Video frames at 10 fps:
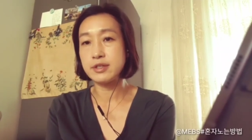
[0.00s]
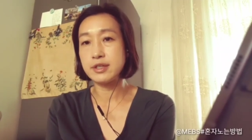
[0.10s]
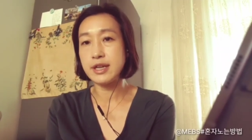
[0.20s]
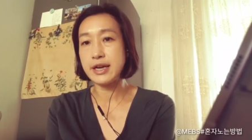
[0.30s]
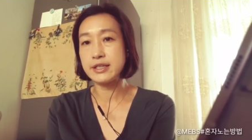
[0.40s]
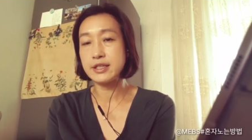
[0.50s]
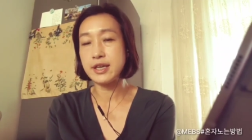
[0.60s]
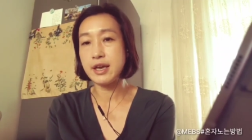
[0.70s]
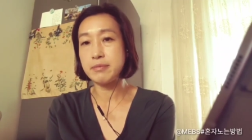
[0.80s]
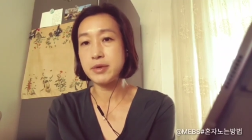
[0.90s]
Light
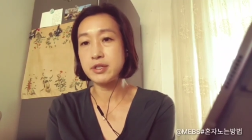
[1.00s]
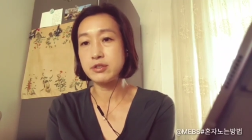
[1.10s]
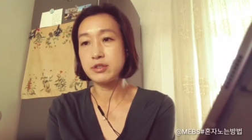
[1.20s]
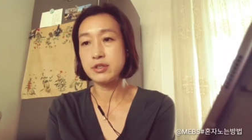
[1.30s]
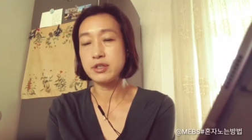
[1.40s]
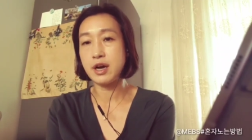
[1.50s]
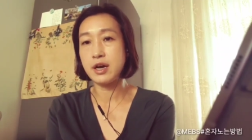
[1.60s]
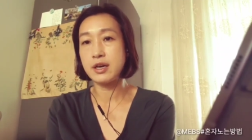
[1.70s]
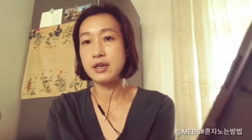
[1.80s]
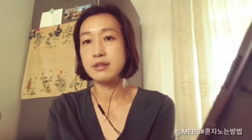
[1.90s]
came into the
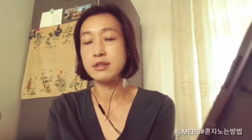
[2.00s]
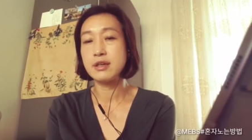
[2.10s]
dining.